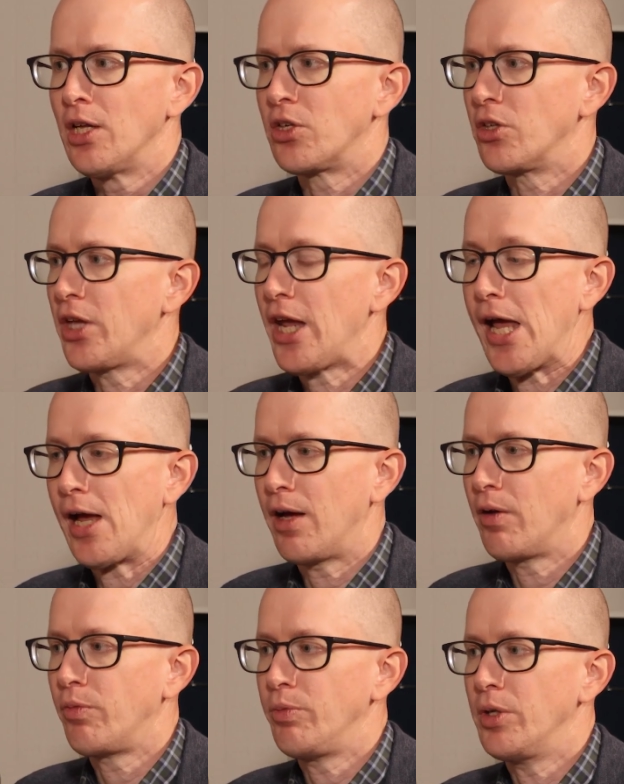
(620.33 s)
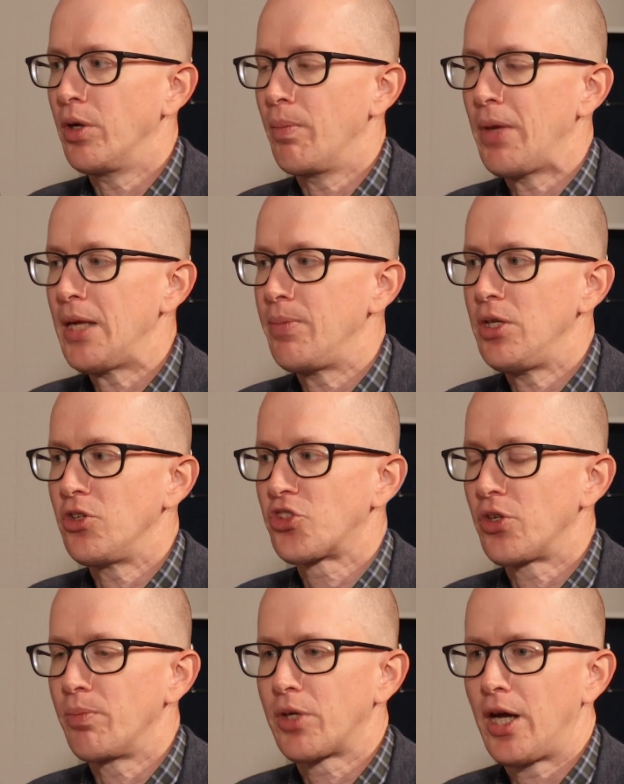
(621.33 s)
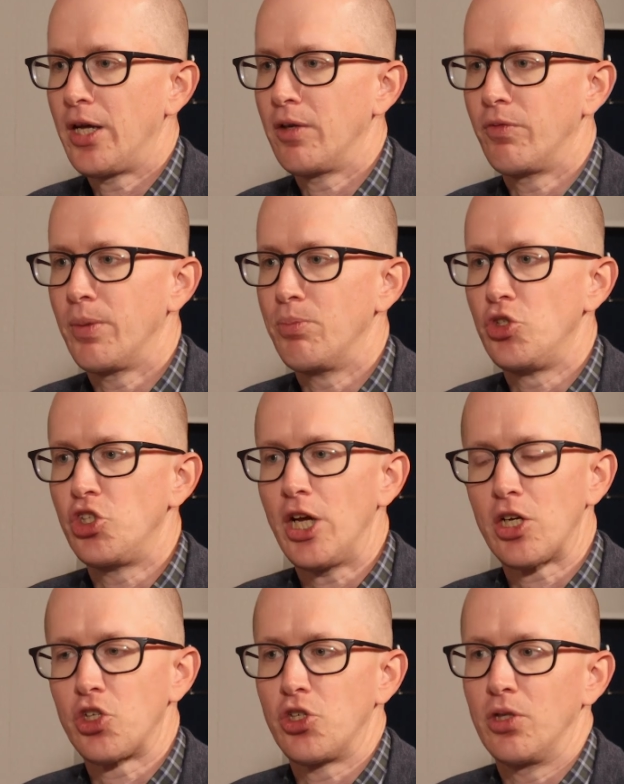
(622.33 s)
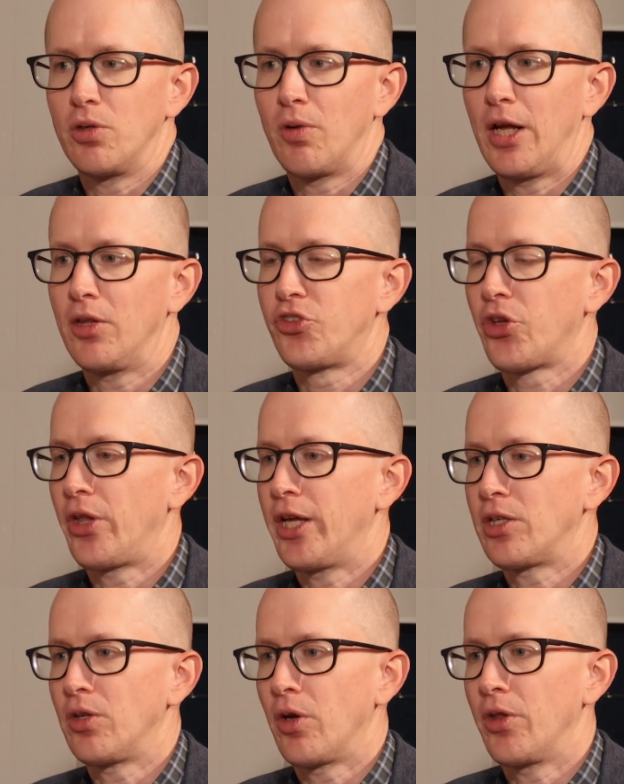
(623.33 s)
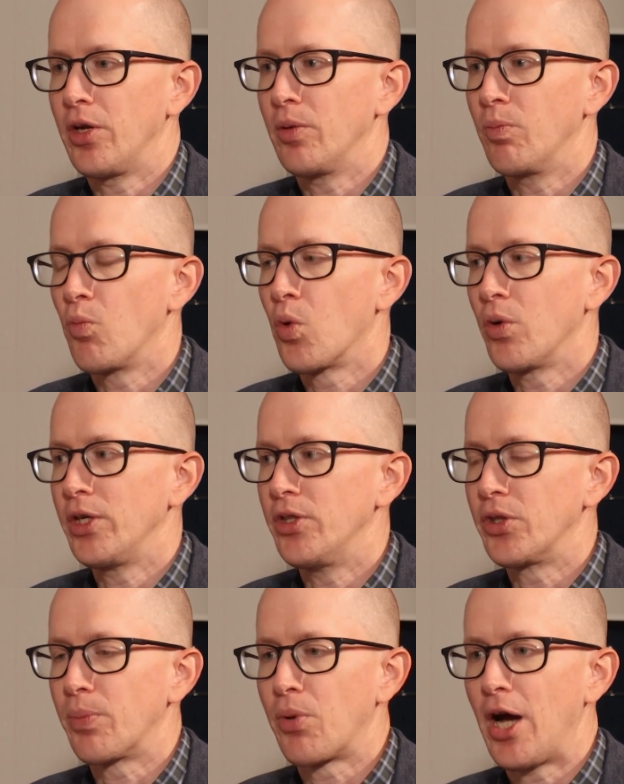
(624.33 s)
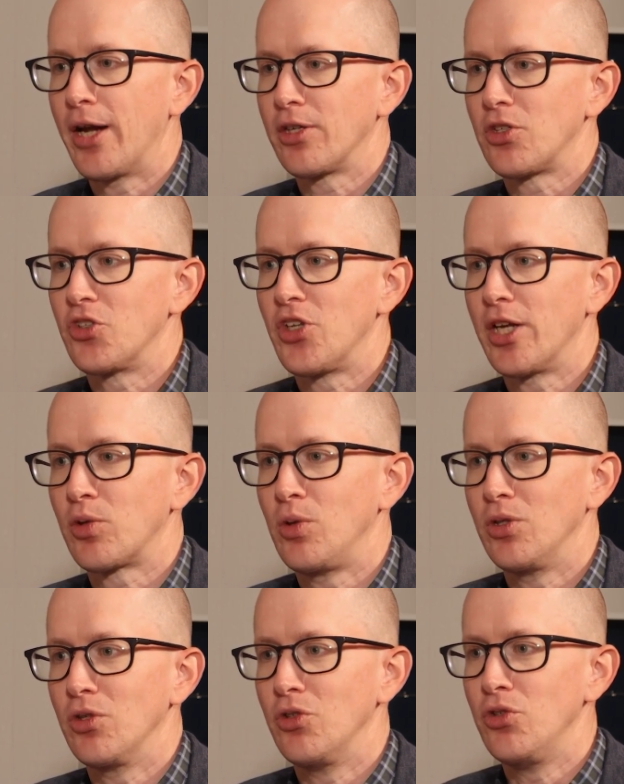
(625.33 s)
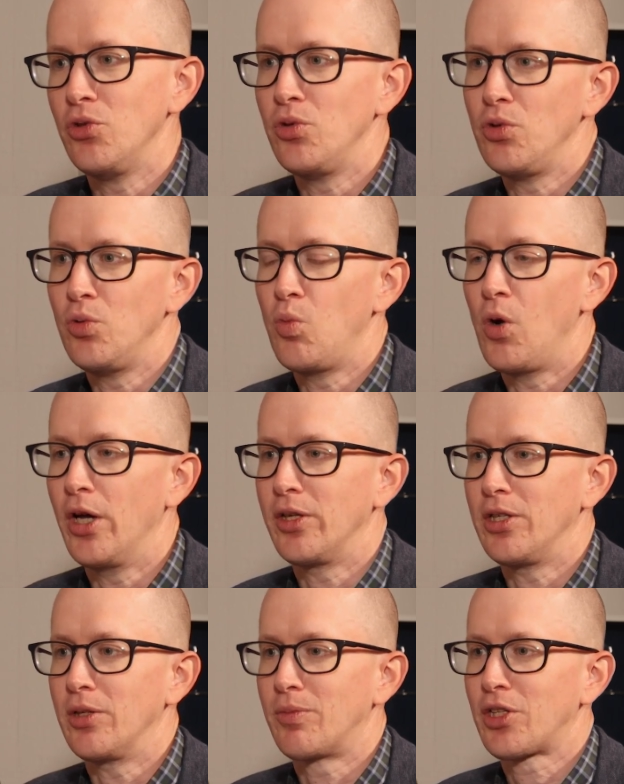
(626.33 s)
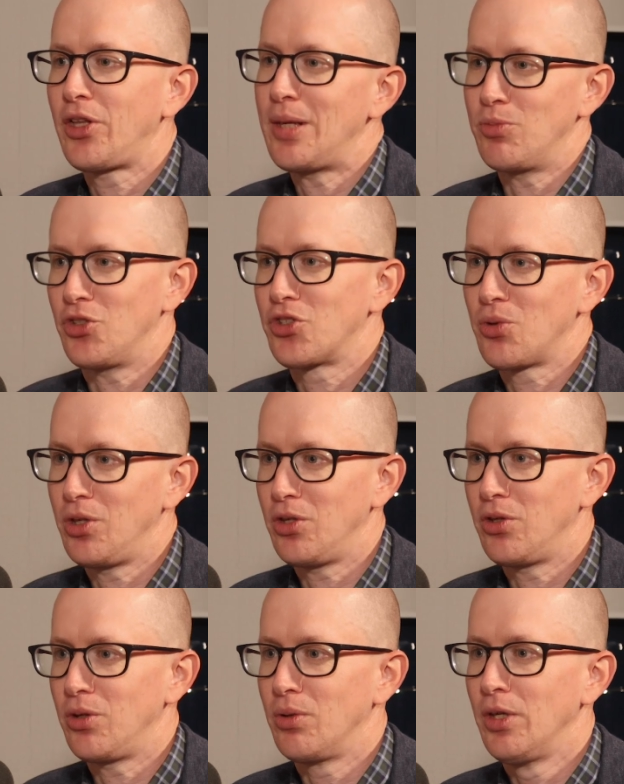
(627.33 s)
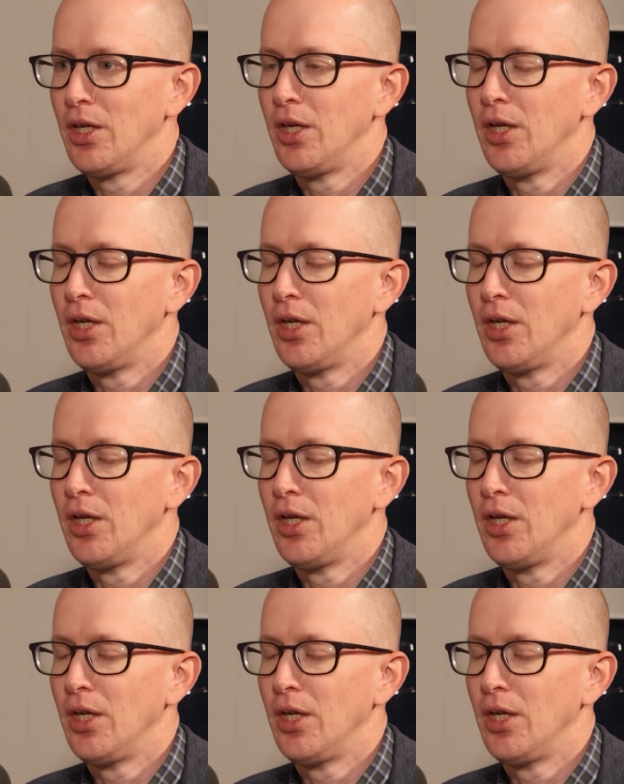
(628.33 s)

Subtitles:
Do they have, maybe some kind of objection, right? So like, are they worried that the product is not going to do what it claims it's going to do?